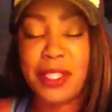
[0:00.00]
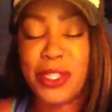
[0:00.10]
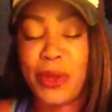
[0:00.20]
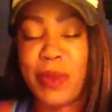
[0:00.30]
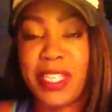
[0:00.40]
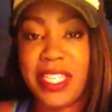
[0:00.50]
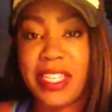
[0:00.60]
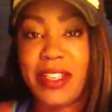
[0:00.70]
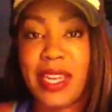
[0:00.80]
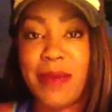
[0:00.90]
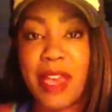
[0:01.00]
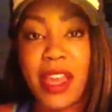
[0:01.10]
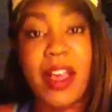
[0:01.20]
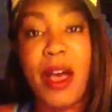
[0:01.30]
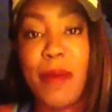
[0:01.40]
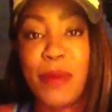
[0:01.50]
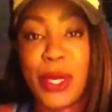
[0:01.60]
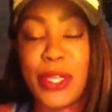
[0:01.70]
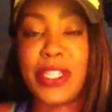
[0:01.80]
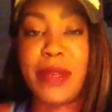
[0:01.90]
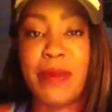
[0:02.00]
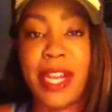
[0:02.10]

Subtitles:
It's no big deal, and I'm not a person,